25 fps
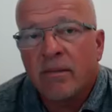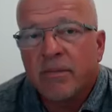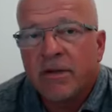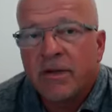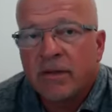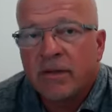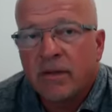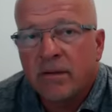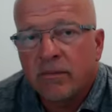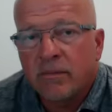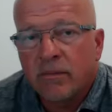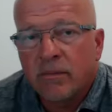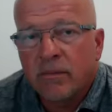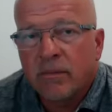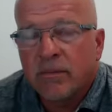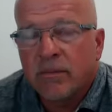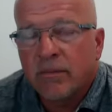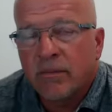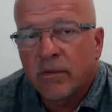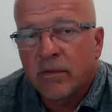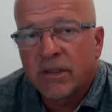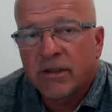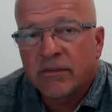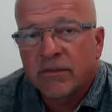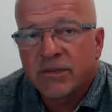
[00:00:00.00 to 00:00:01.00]
I mean,
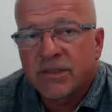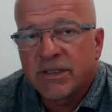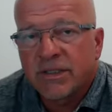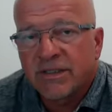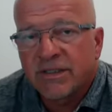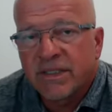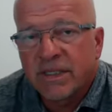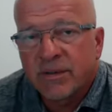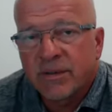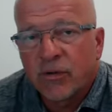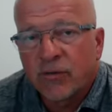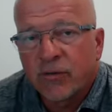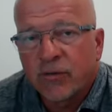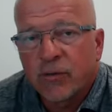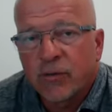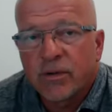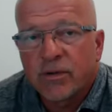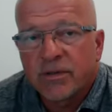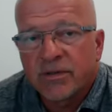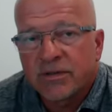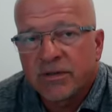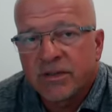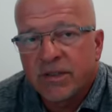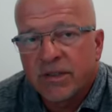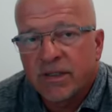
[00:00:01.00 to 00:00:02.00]
what I was going to say
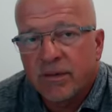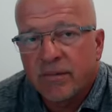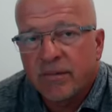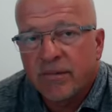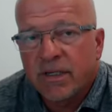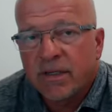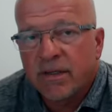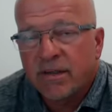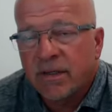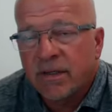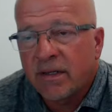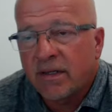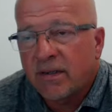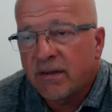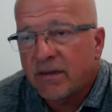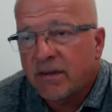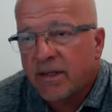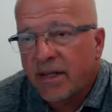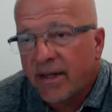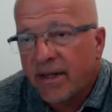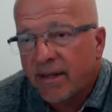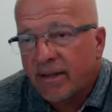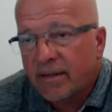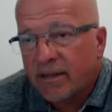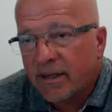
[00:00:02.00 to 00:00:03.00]
before is, I mean, at the end of the
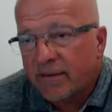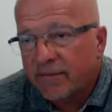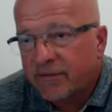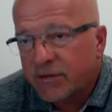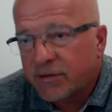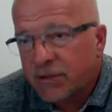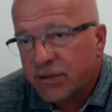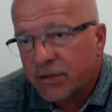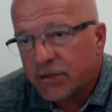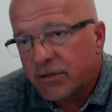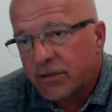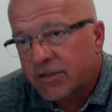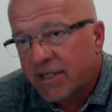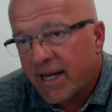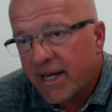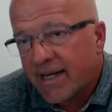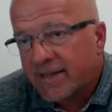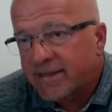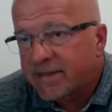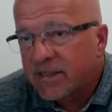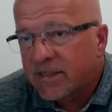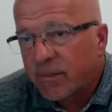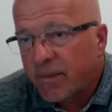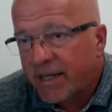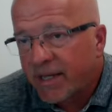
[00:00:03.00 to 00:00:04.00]
day, life insurance
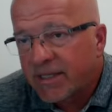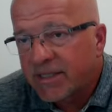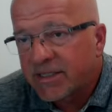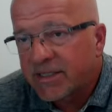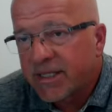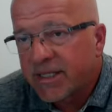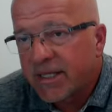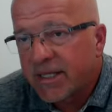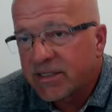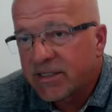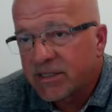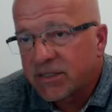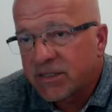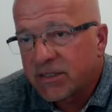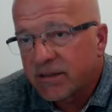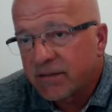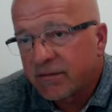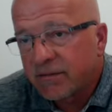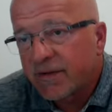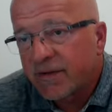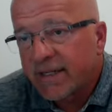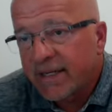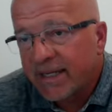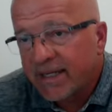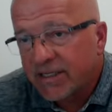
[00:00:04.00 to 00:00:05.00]
has to make sense
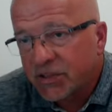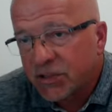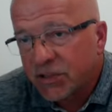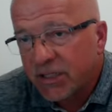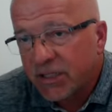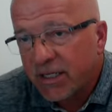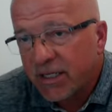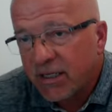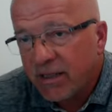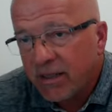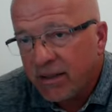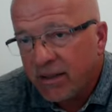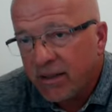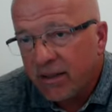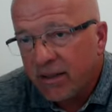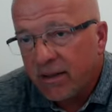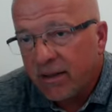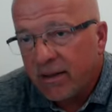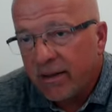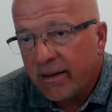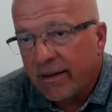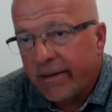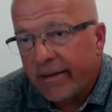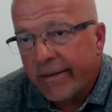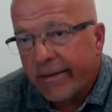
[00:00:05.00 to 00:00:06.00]
financially.
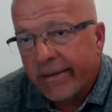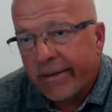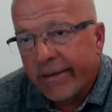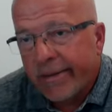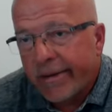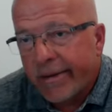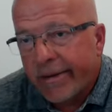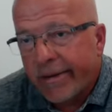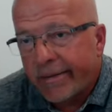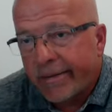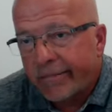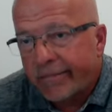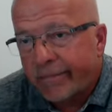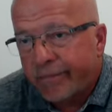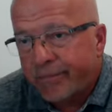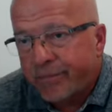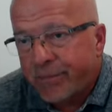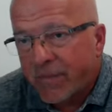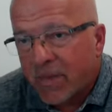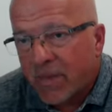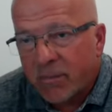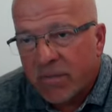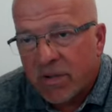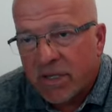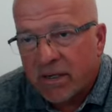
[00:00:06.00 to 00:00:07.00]
Um,
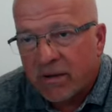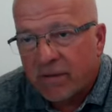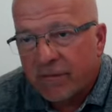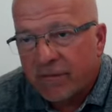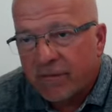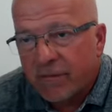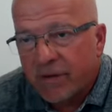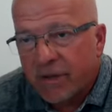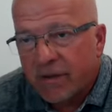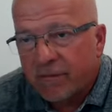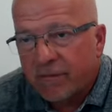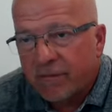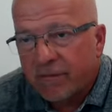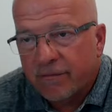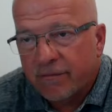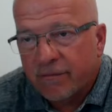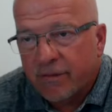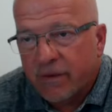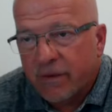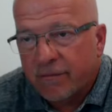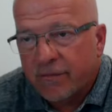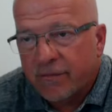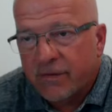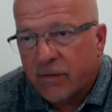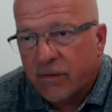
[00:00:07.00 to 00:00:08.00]
I mean, if if
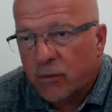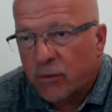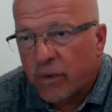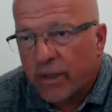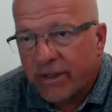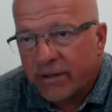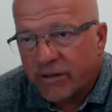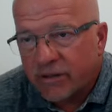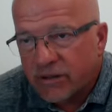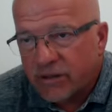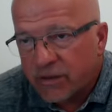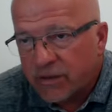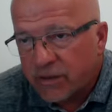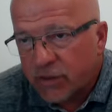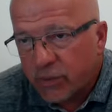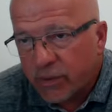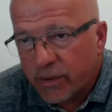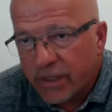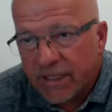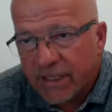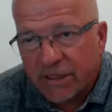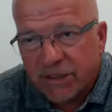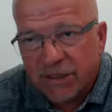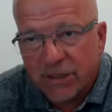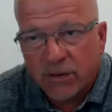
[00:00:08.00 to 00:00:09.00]
if it's a rare
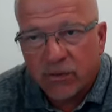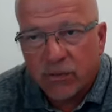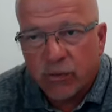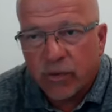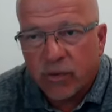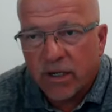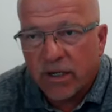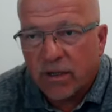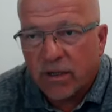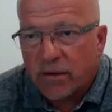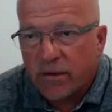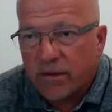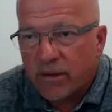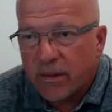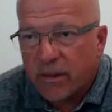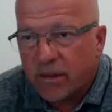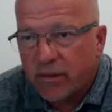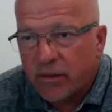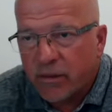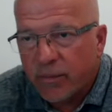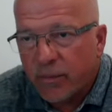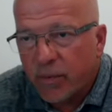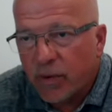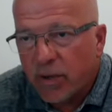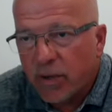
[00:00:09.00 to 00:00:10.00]
situation where you know
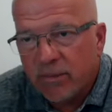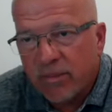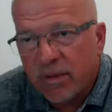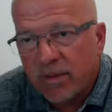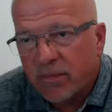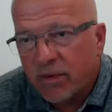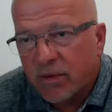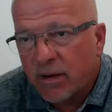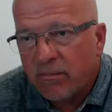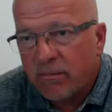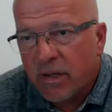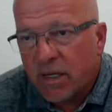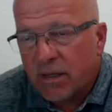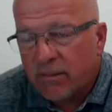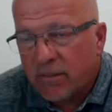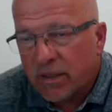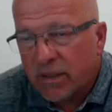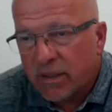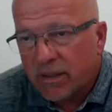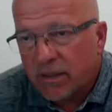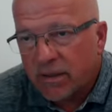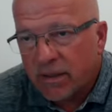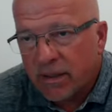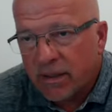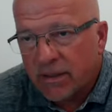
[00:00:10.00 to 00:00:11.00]
the premium
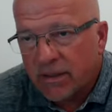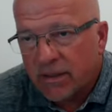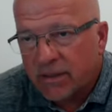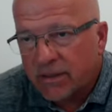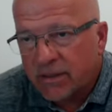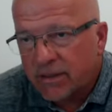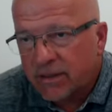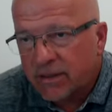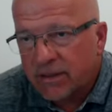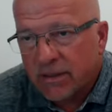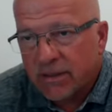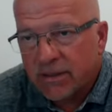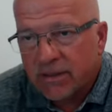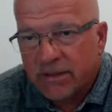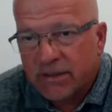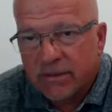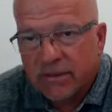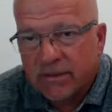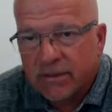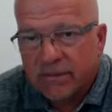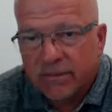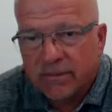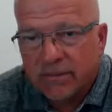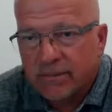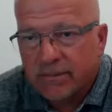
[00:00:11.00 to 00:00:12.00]
commitment is
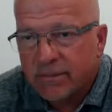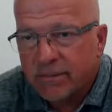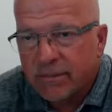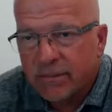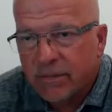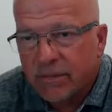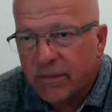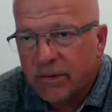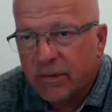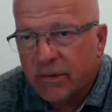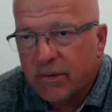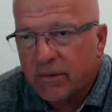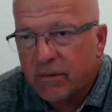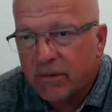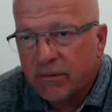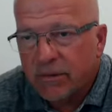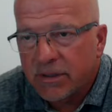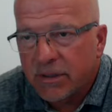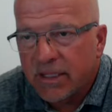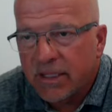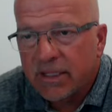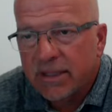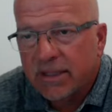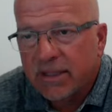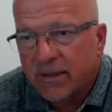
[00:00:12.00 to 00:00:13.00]
is
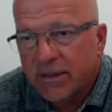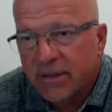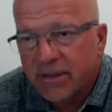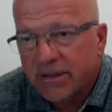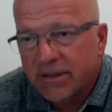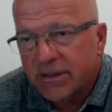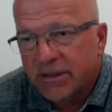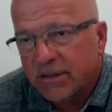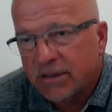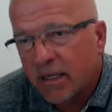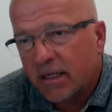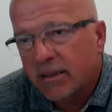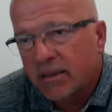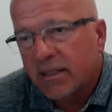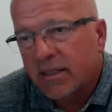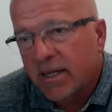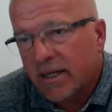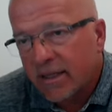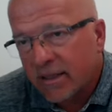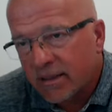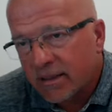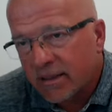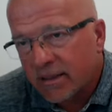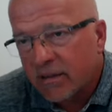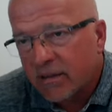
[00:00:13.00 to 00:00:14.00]
ridiculous,
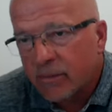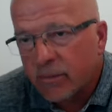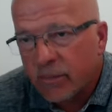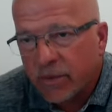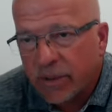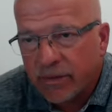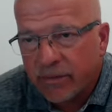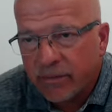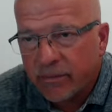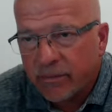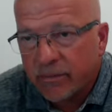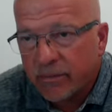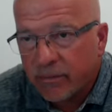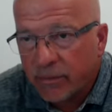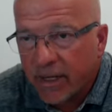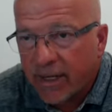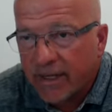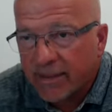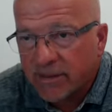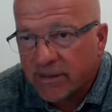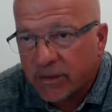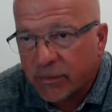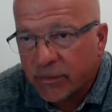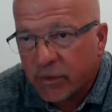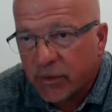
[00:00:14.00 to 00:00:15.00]
unlikely, but
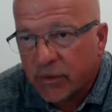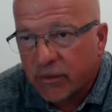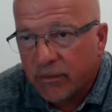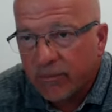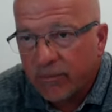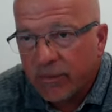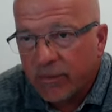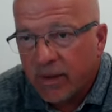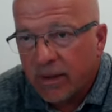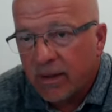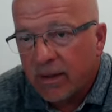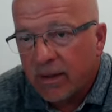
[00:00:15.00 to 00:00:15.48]
possible,